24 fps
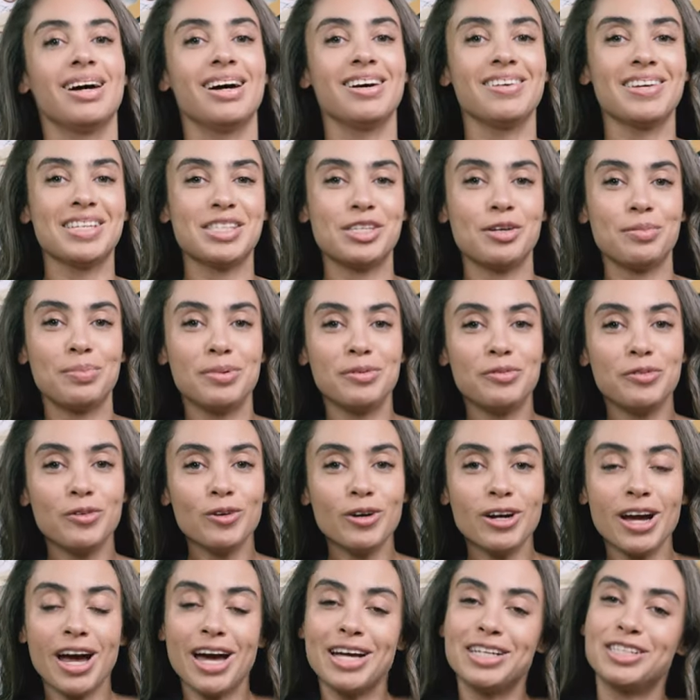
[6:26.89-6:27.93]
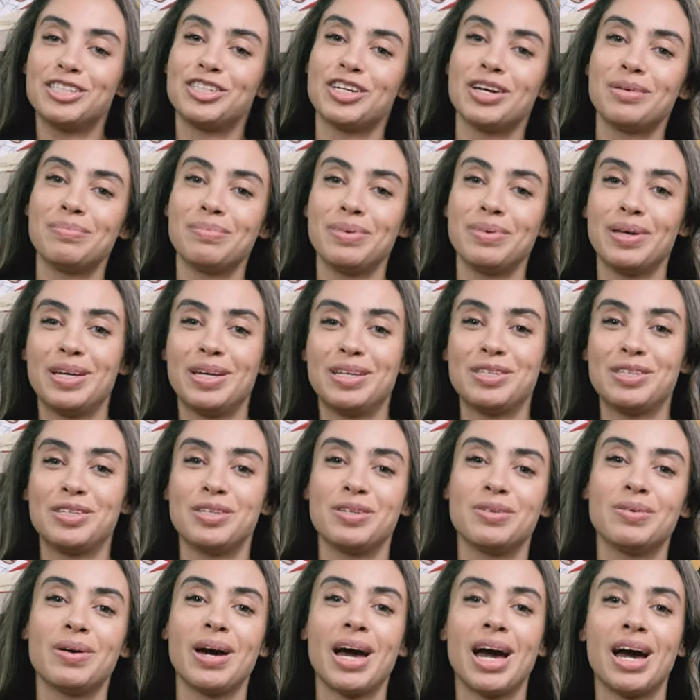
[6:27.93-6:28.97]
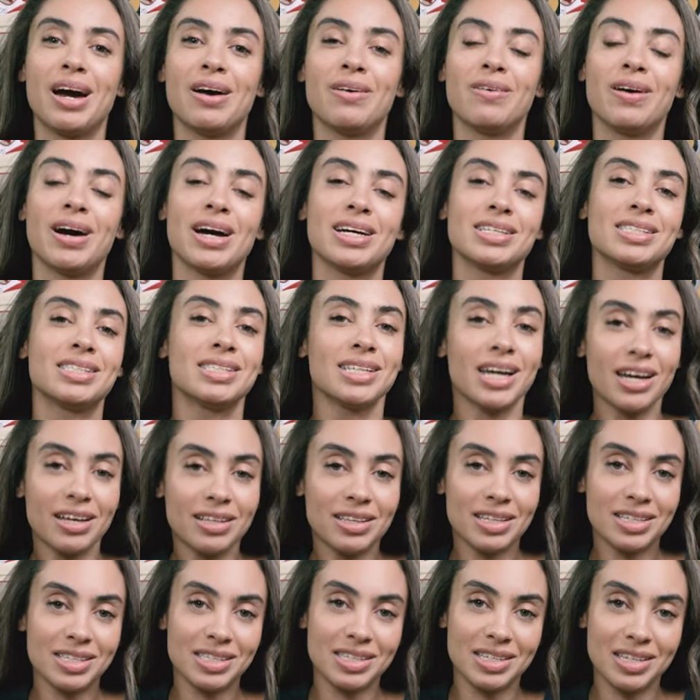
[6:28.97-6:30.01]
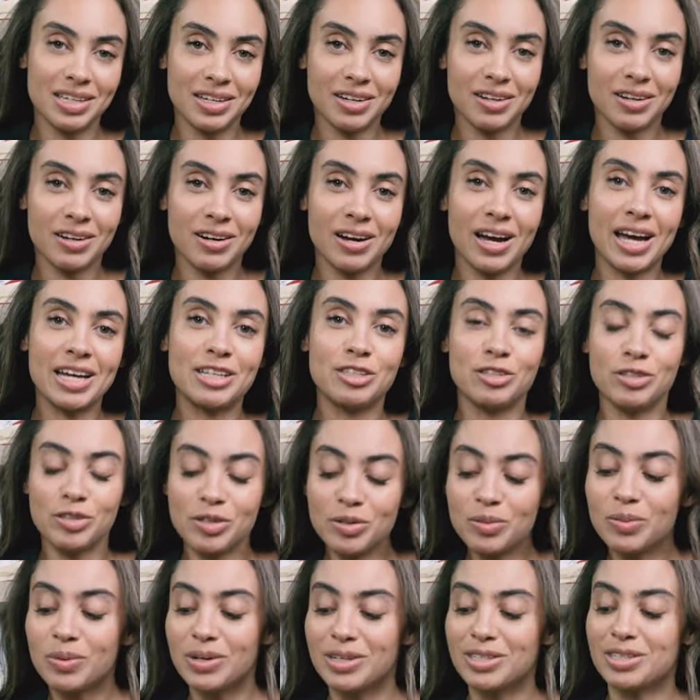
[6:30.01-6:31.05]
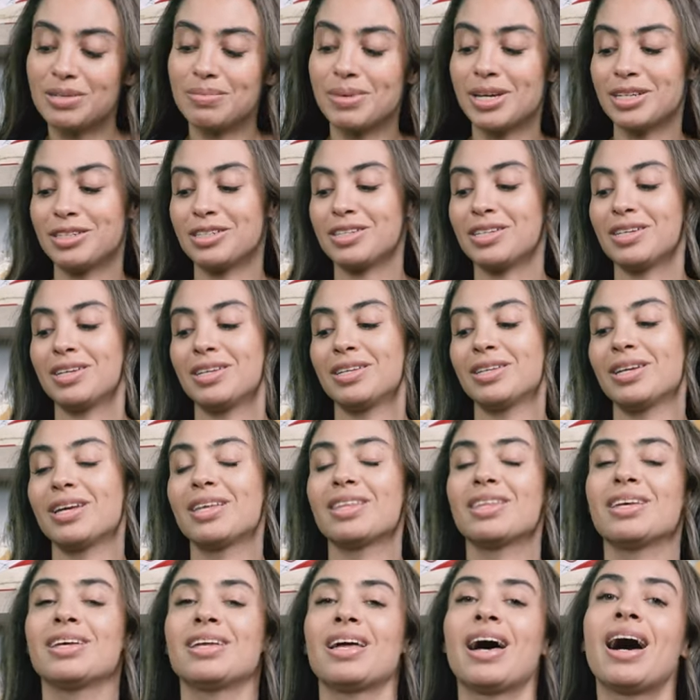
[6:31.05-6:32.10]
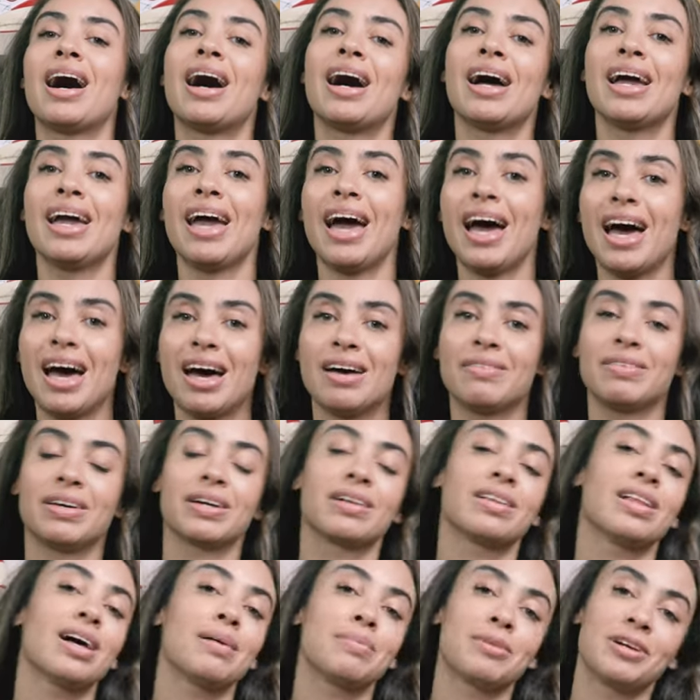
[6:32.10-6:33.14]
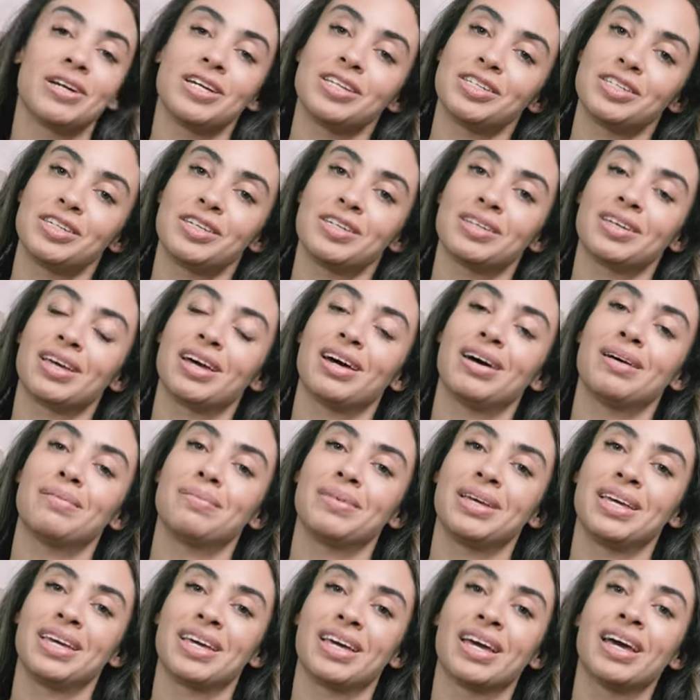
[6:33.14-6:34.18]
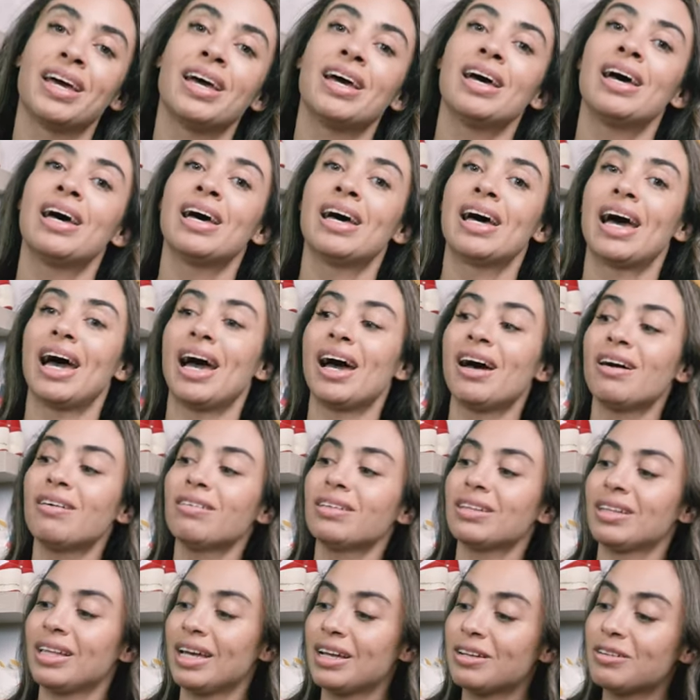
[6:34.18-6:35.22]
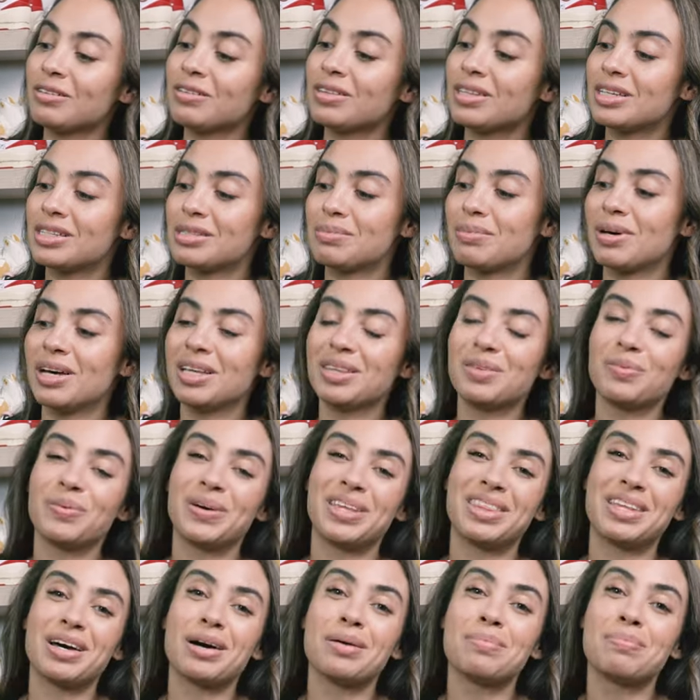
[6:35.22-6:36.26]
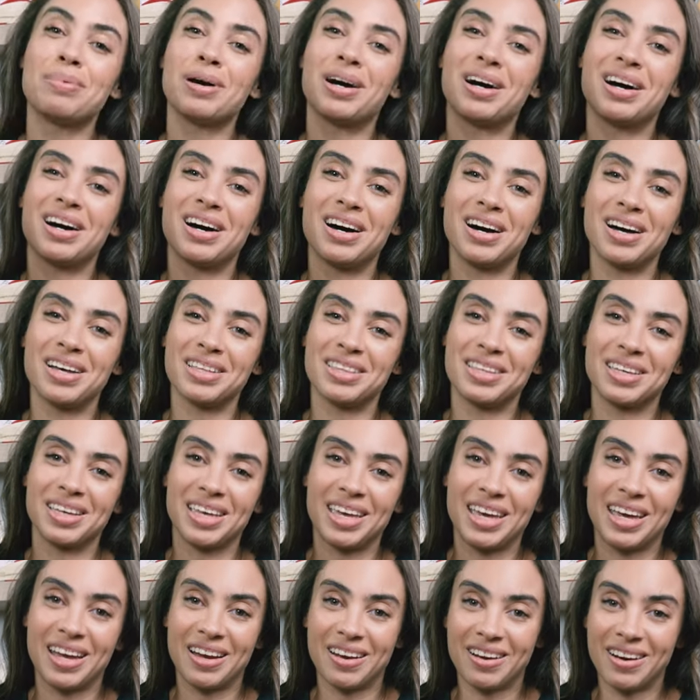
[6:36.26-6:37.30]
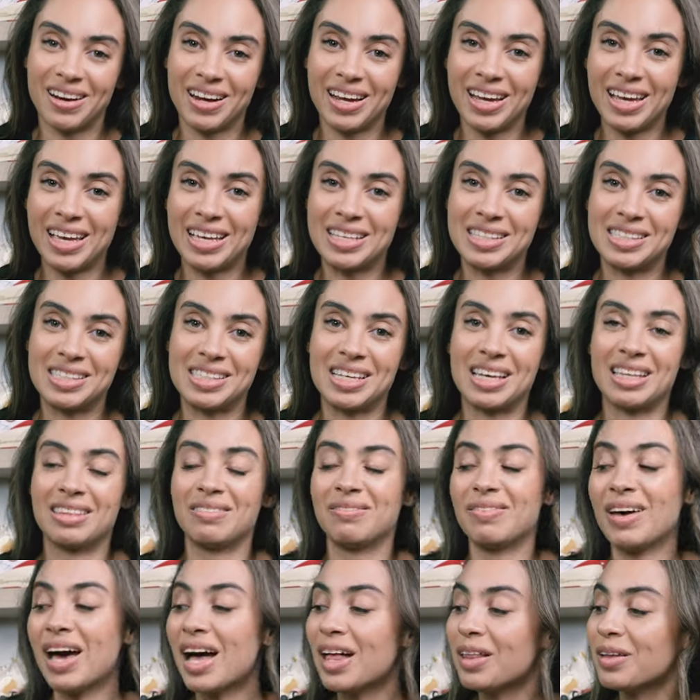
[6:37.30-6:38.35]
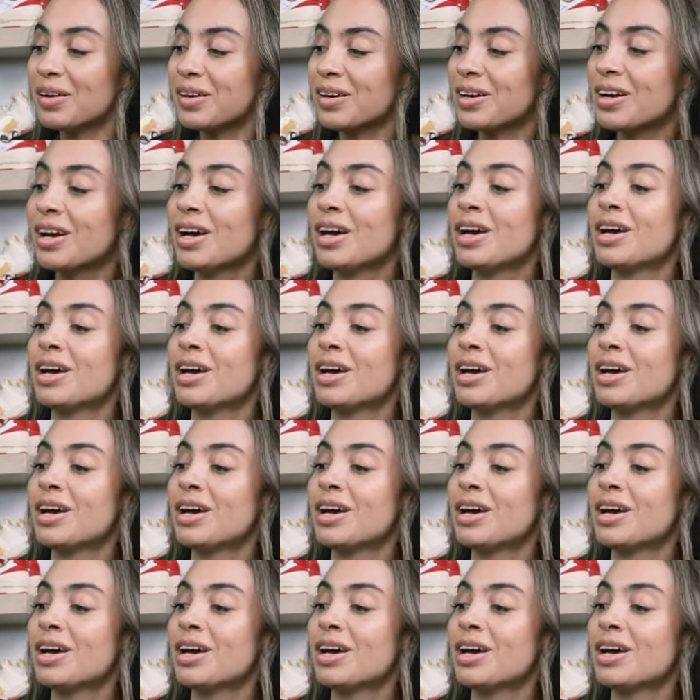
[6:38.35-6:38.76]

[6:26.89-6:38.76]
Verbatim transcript: Okay, so before I jump into how I styled the sneaker, I do want to mention that I have a collaboration coming out later this month with Apothecary and Seth Valor.